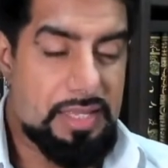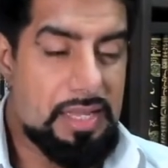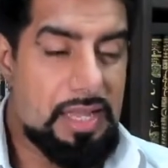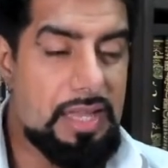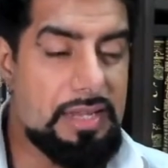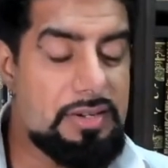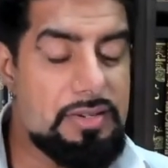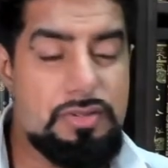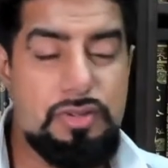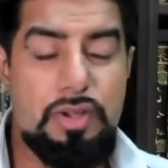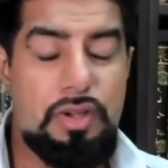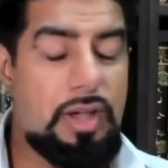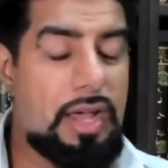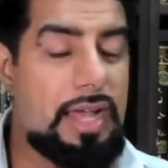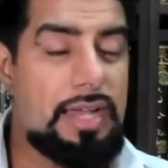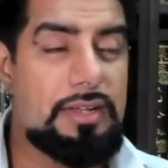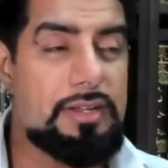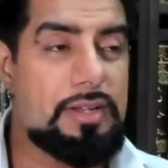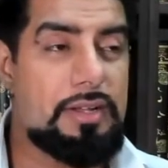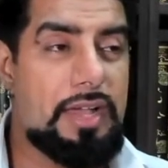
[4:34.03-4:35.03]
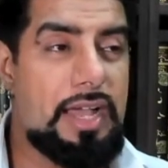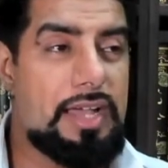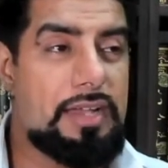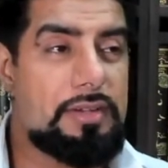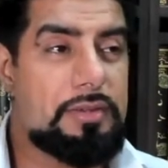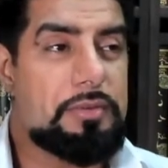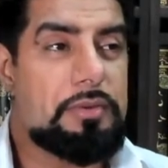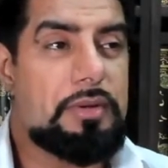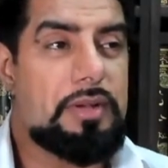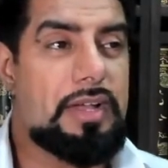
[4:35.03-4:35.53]
I don't know
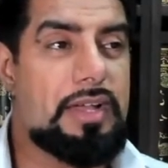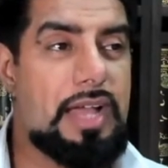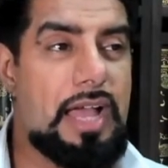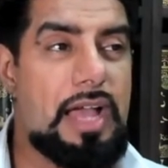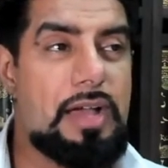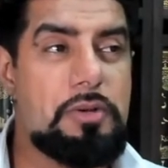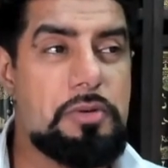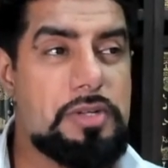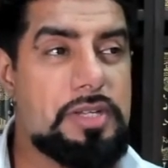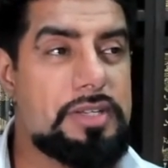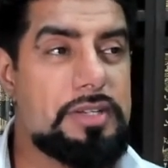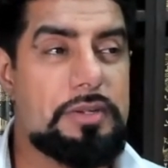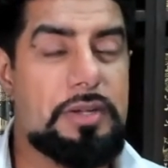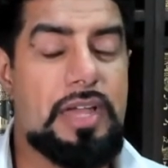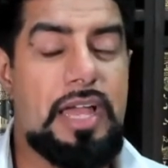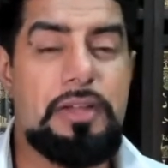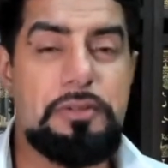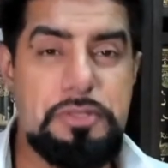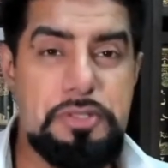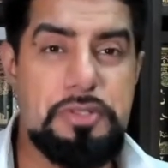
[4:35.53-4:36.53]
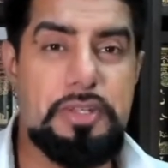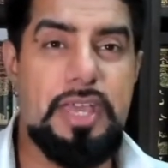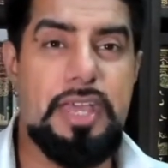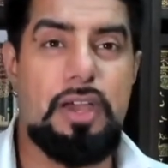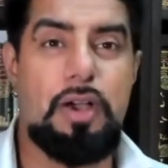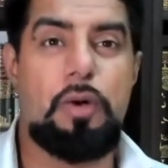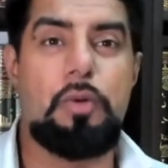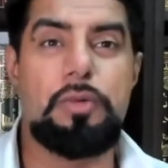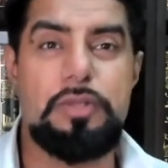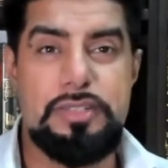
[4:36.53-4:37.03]
how do you get
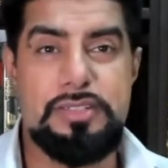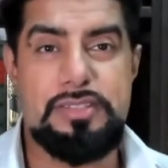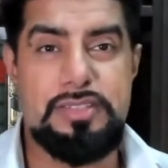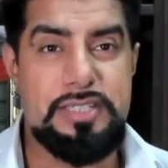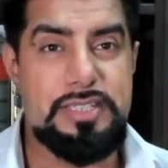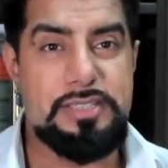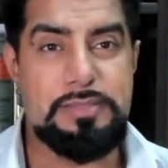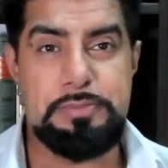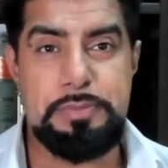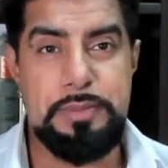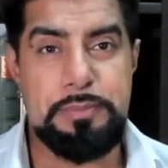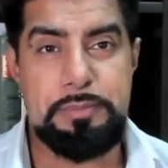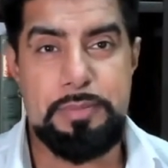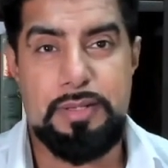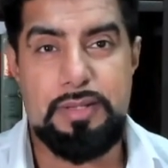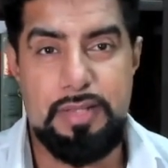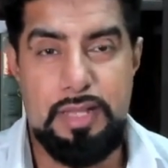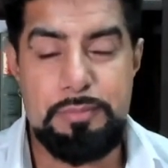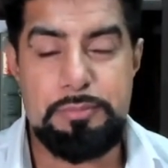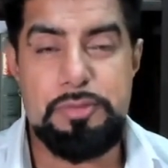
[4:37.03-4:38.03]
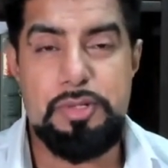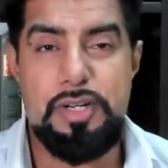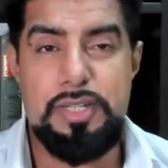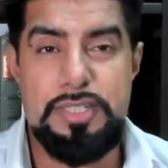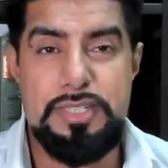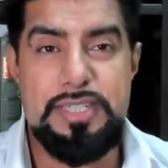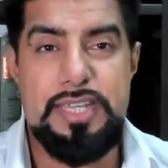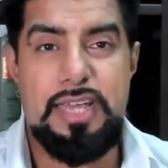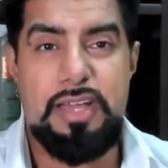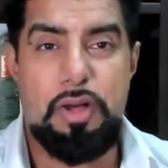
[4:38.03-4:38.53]
hold of these people? I'm trying
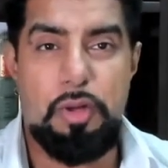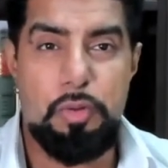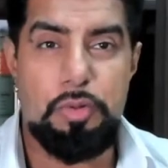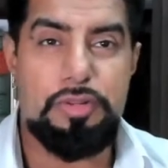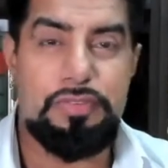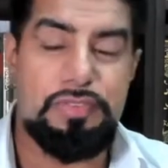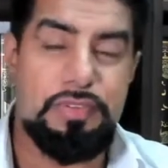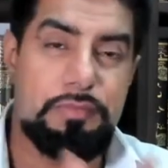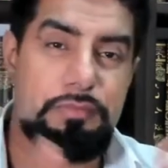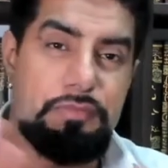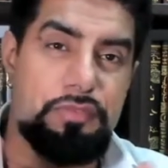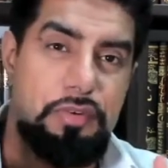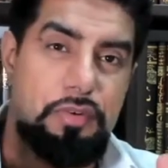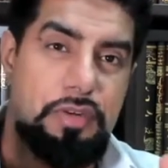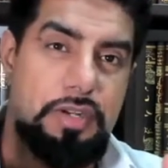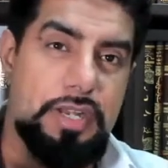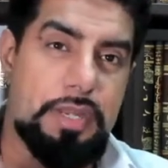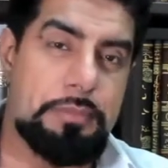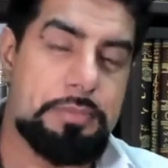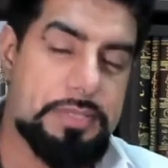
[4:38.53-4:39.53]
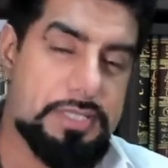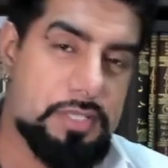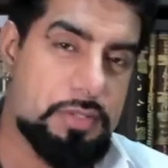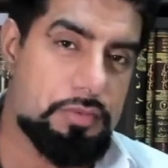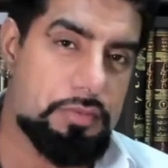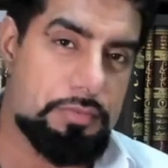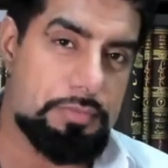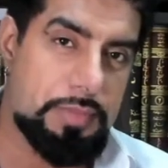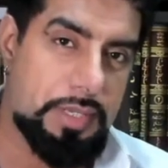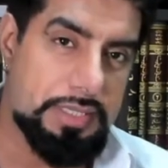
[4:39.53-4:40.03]
to get hold of him for an episode
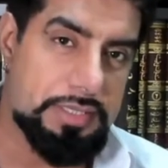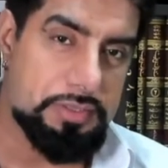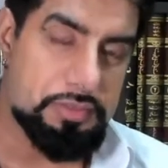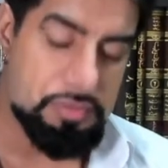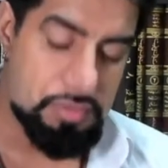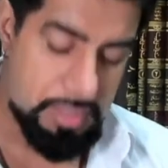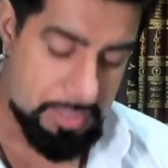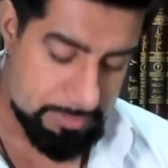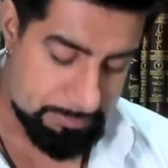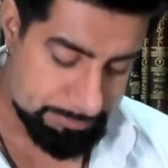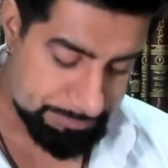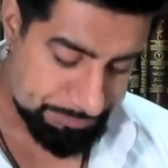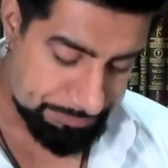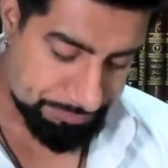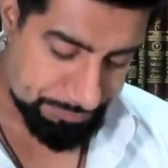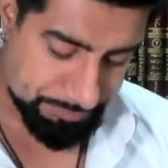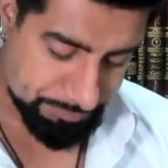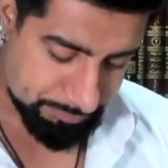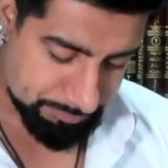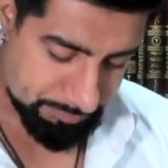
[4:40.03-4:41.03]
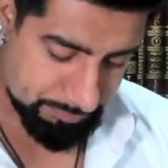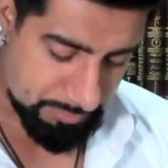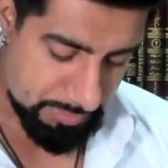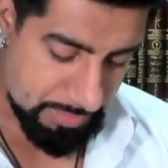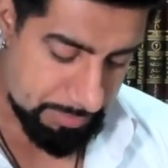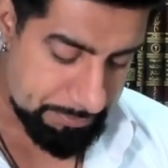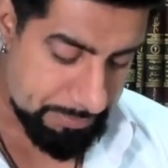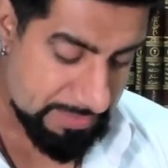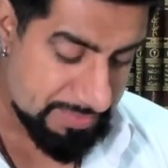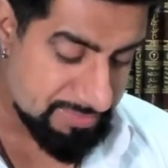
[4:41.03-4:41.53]
of Mind Trap,
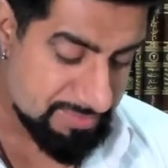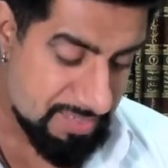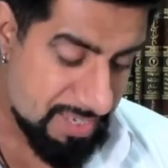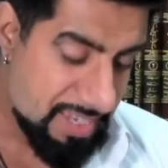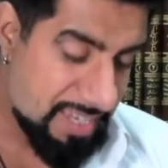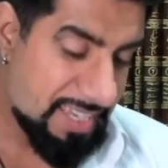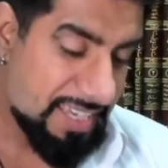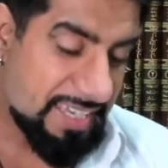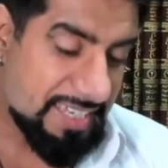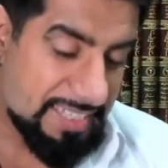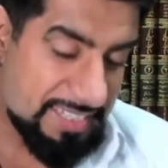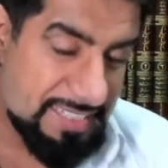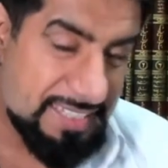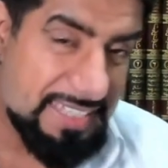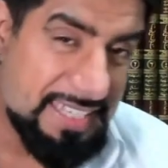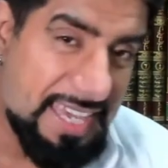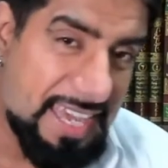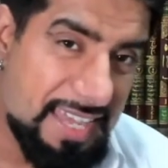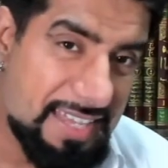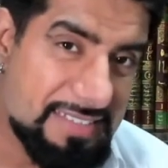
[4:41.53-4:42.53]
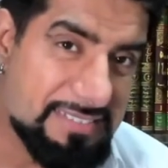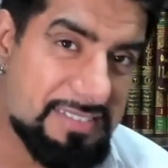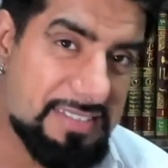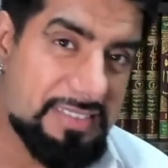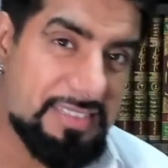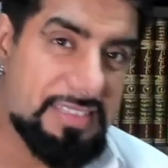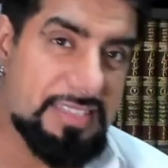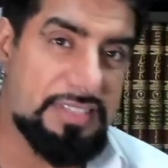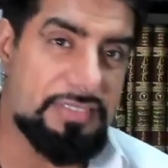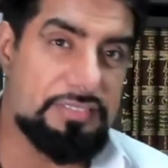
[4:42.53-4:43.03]
because he has a
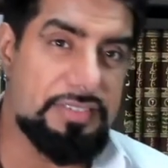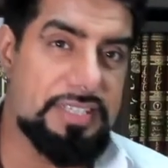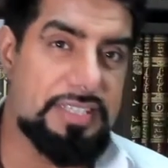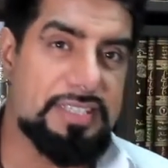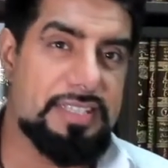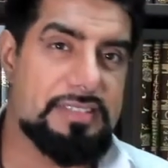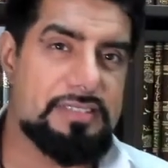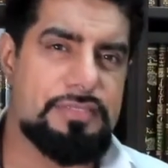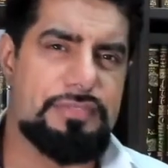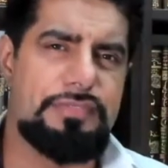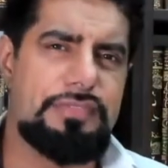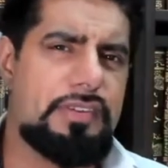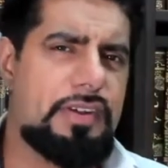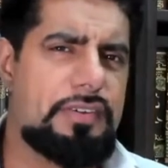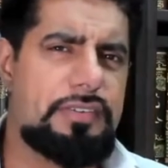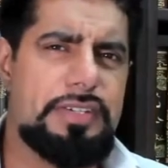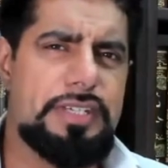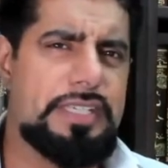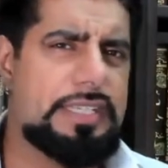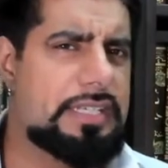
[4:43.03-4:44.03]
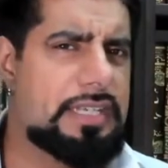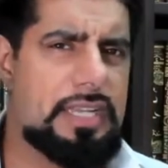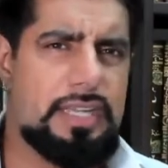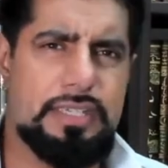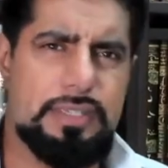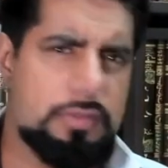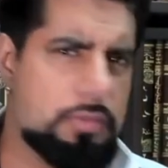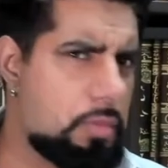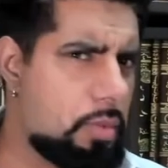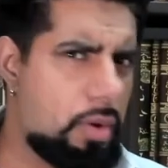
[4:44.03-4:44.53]
theory that's very
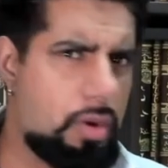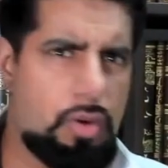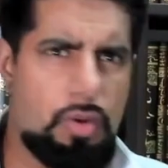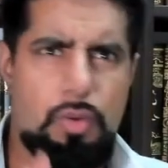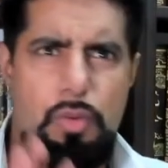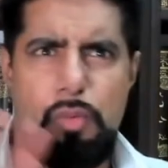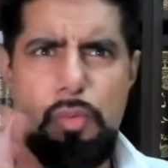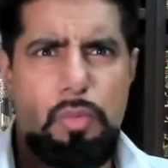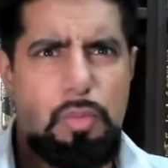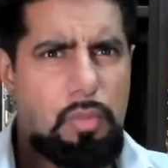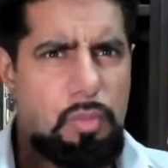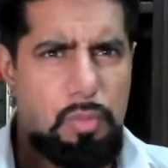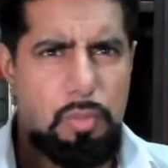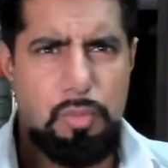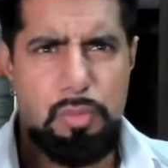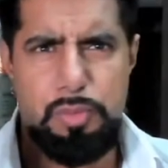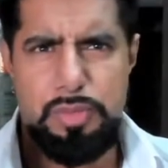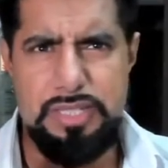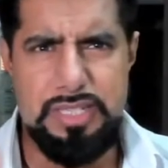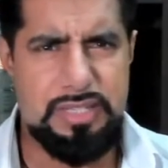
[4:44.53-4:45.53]
like, whoa,